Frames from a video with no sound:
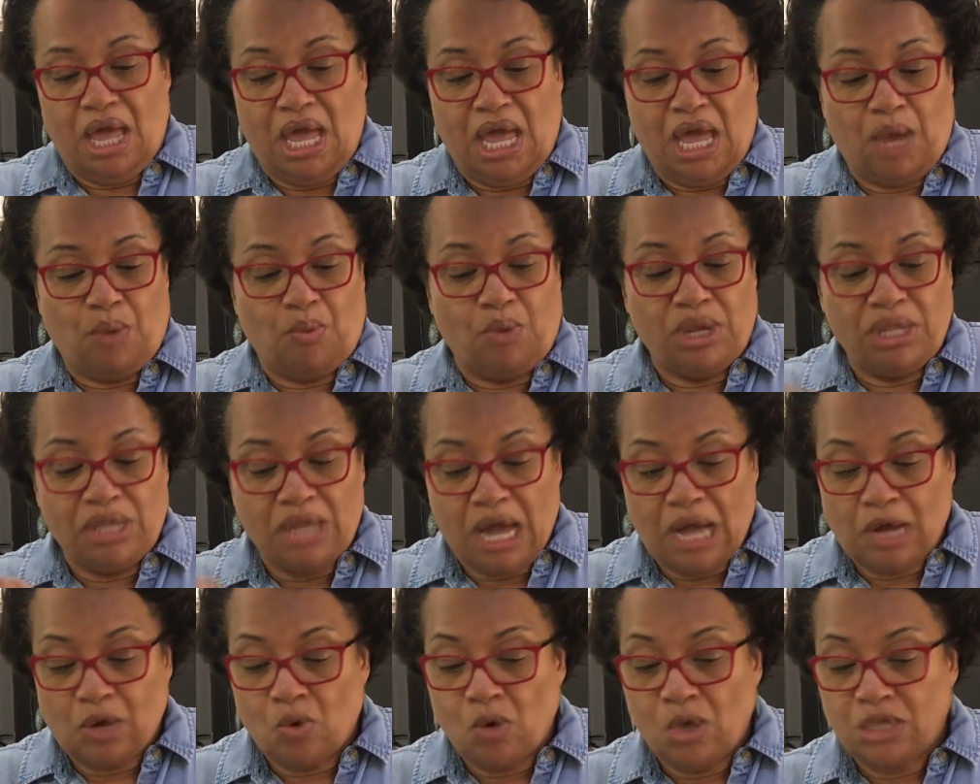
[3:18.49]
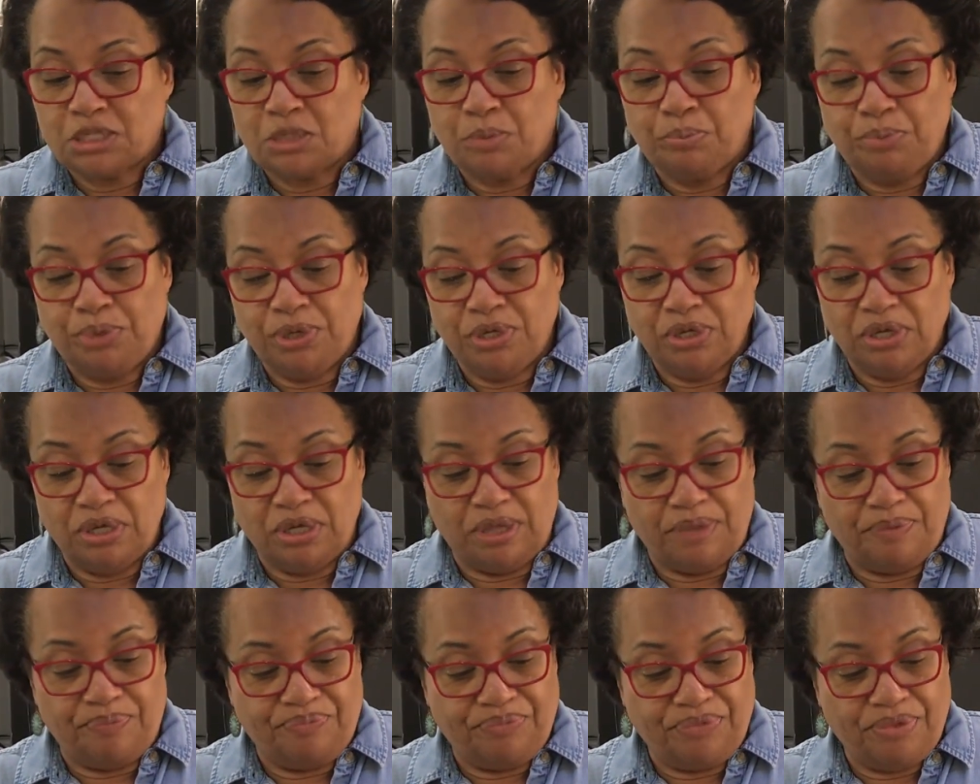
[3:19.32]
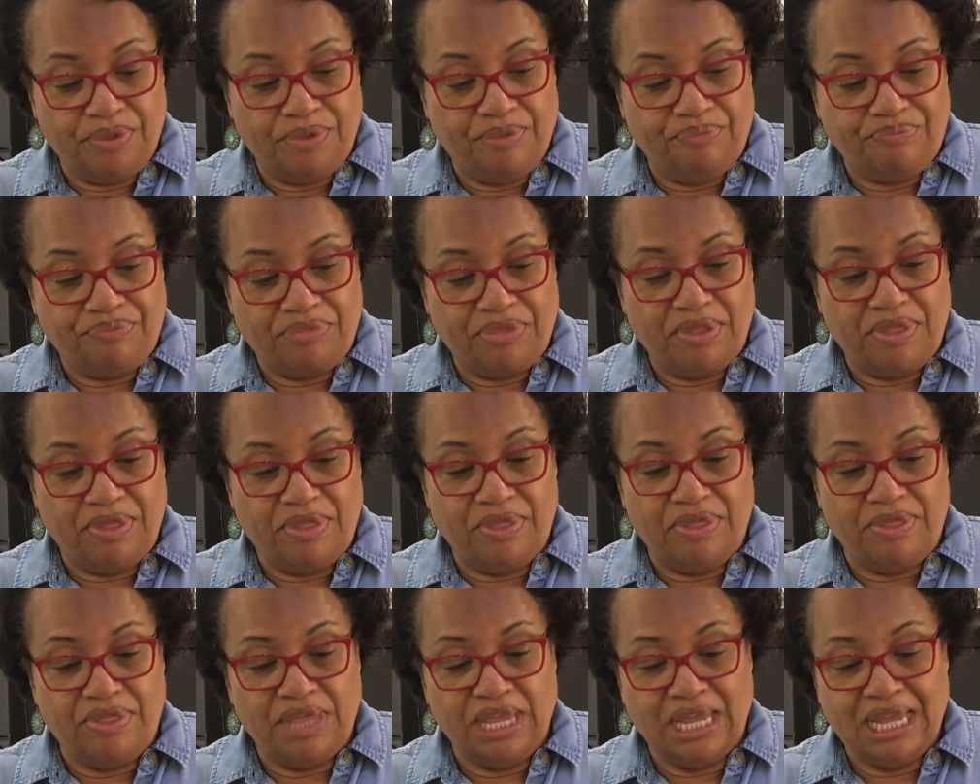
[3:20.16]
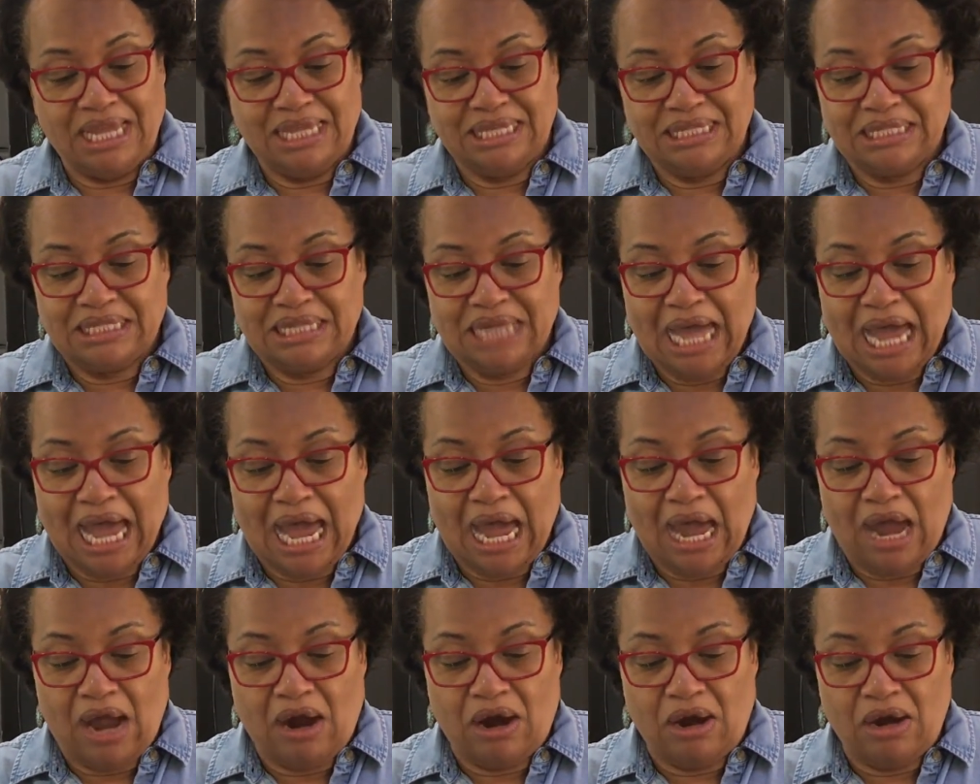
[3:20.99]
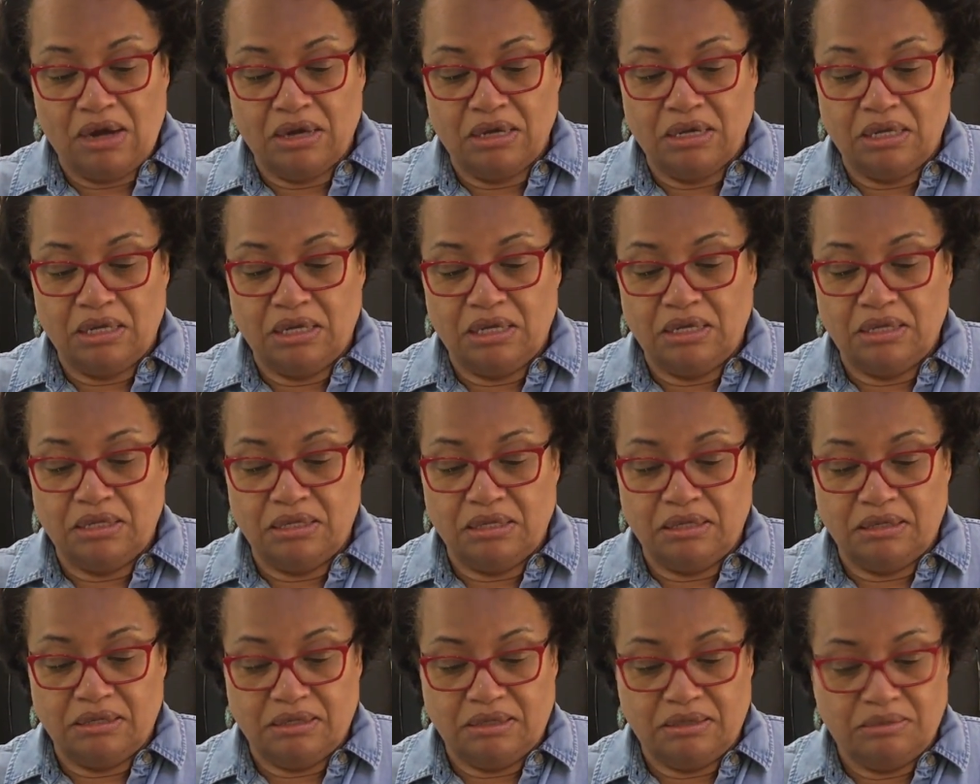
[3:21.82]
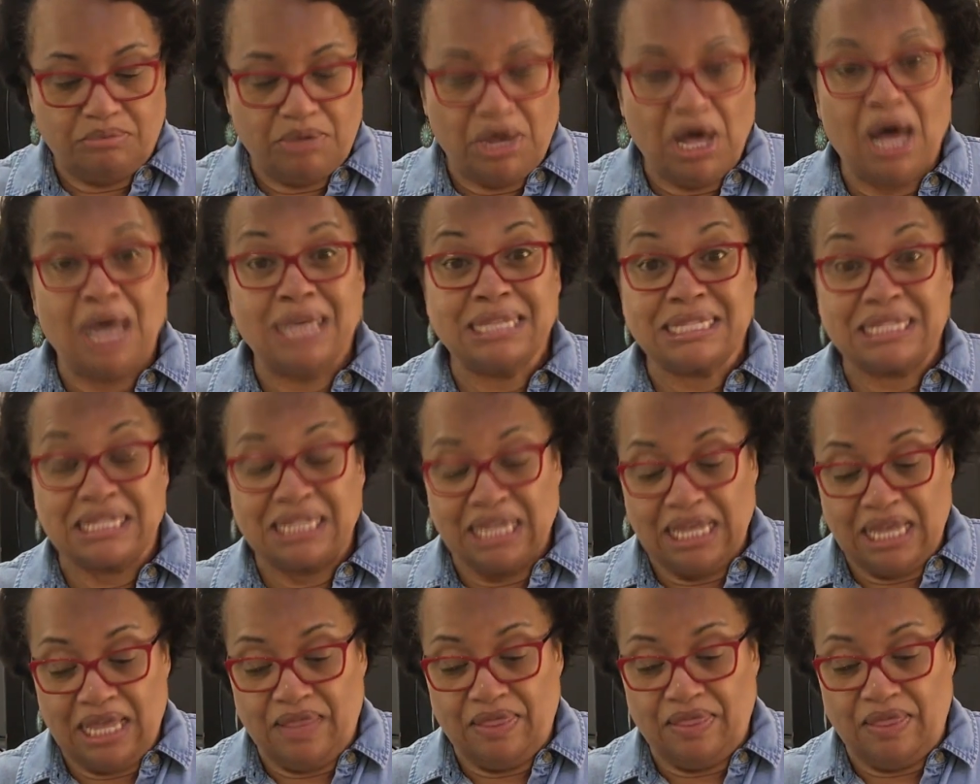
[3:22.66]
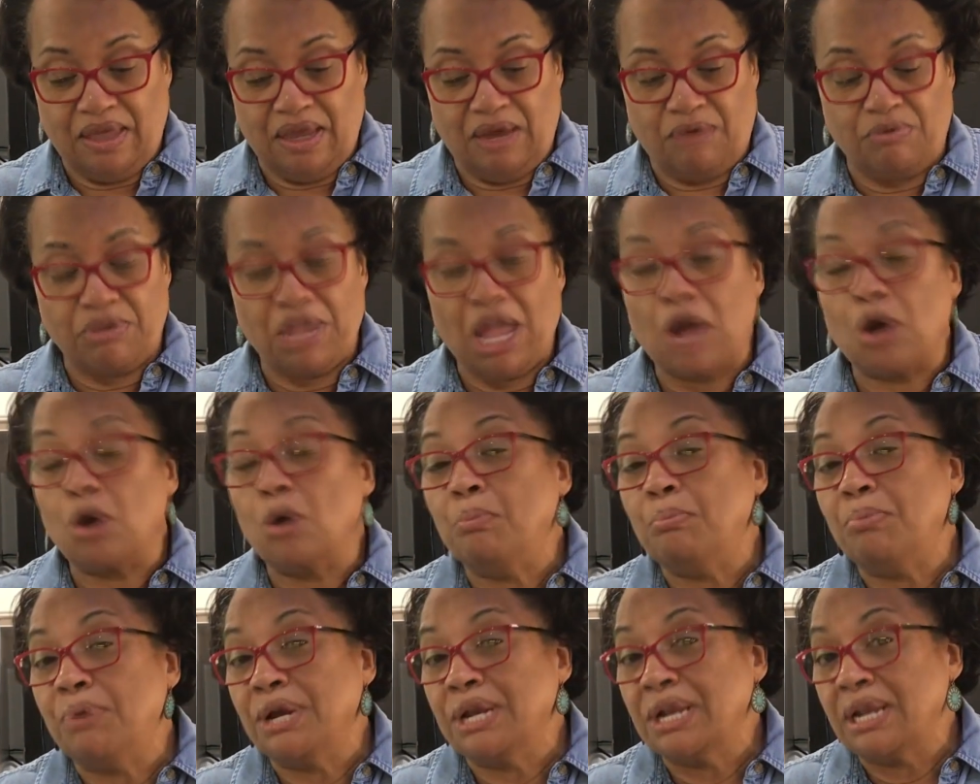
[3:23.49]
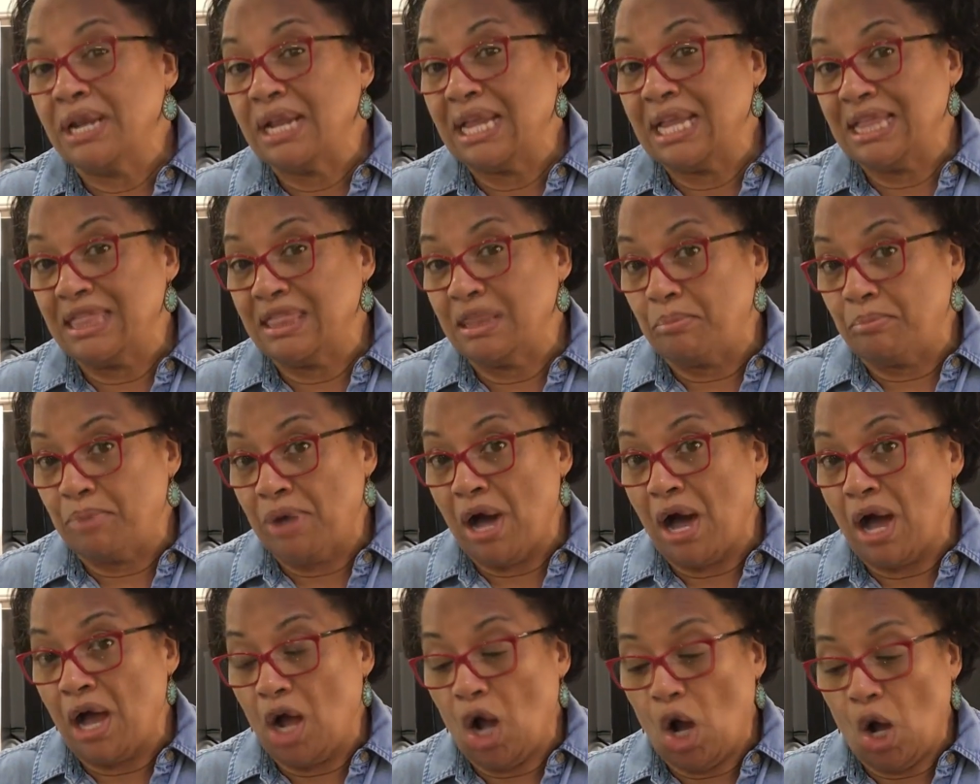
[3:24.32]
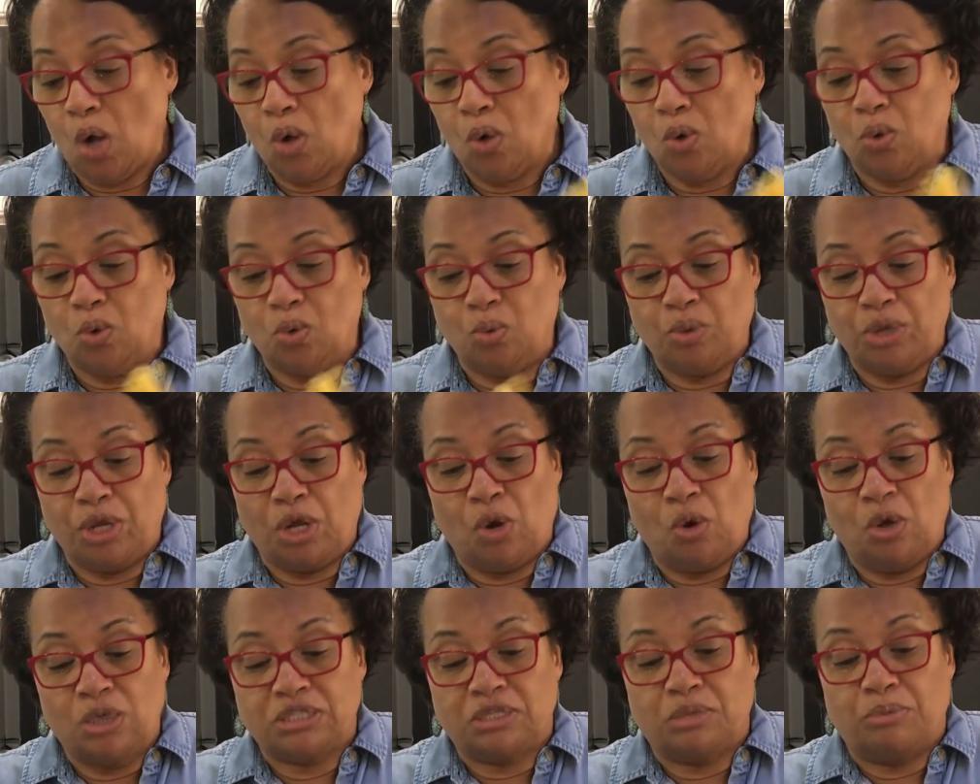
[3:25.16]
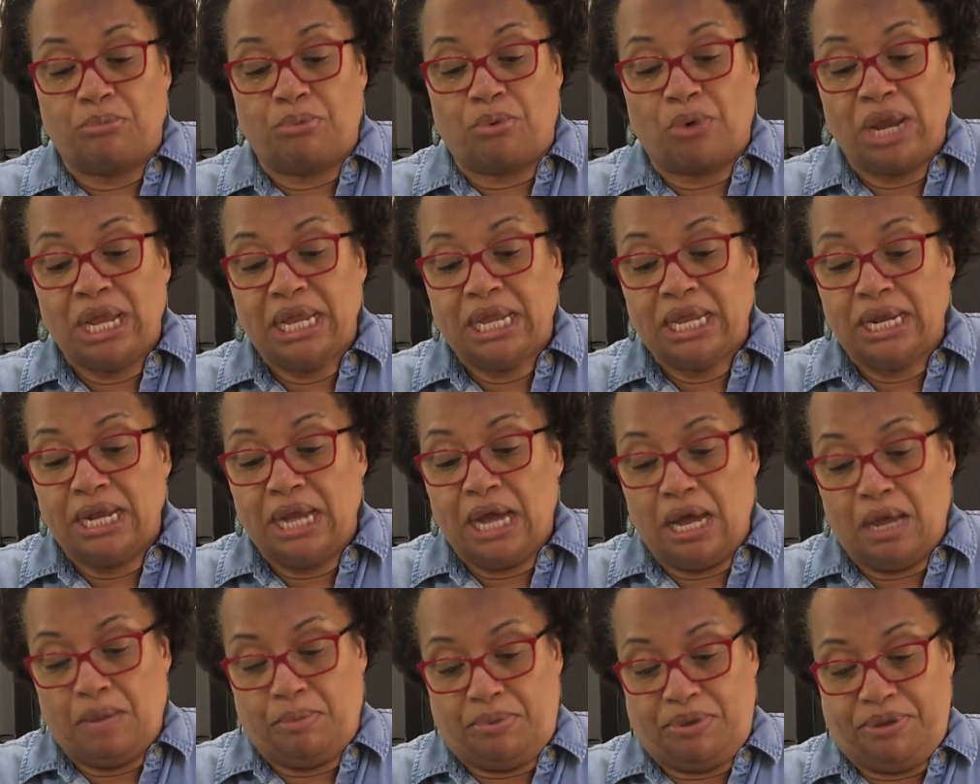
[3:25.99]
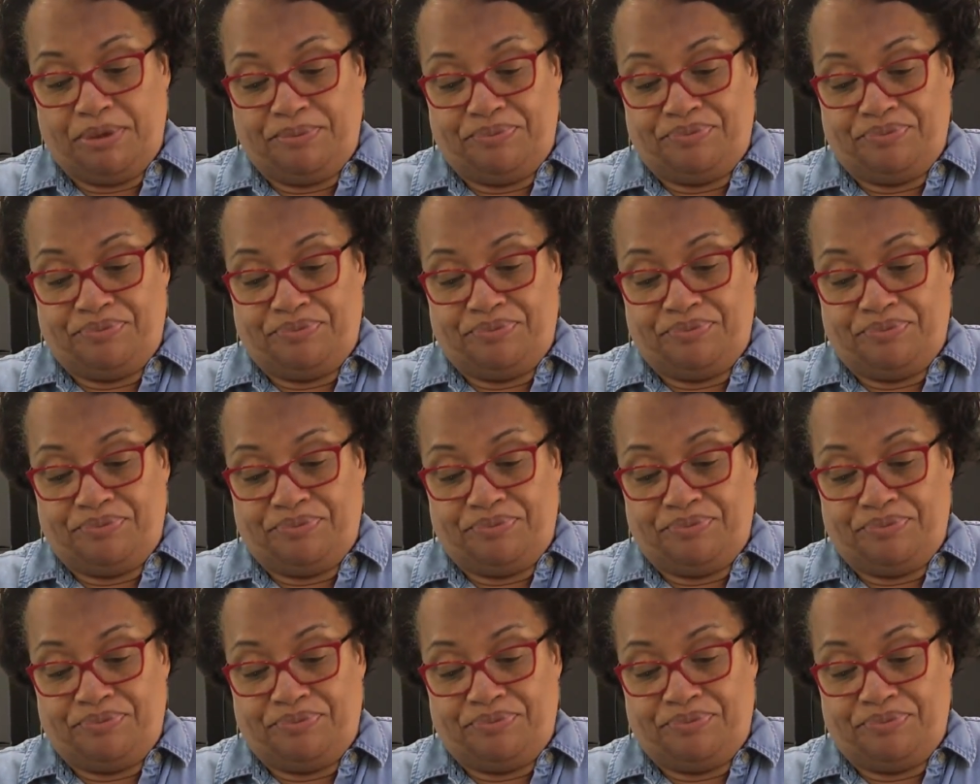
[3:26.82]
And we're not going to put the entire pasta in there. We're not going to put it in the pot whole. We're going to break it up